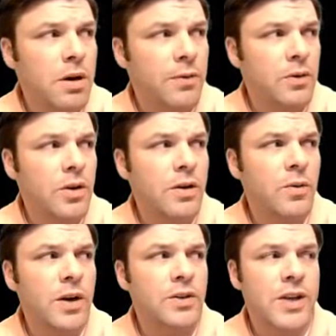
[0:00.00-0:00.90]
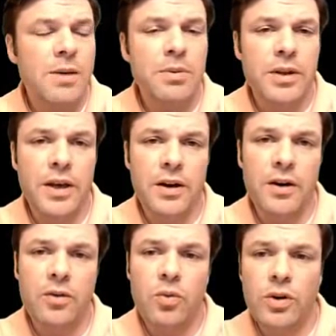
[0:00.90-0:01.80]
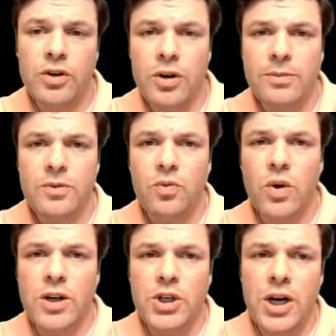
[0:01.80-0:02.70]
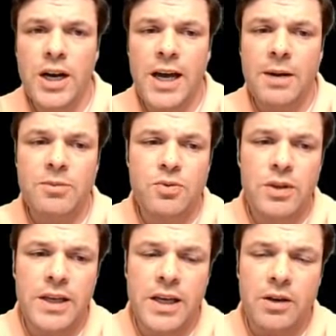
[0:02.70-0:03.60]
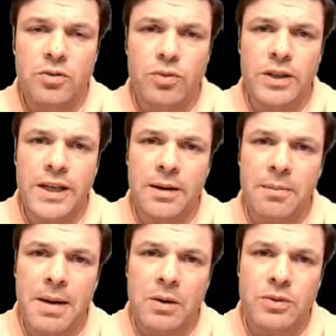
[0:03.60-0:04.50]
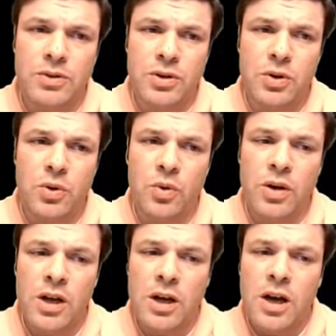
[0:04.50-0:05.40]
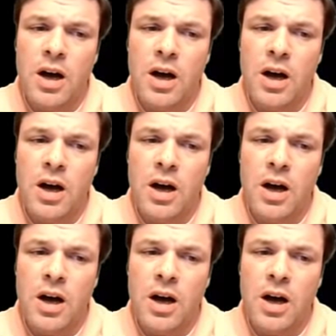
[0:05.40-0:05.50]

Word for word: But if you're looking for an example here in terms of what John Adams really really amounts to,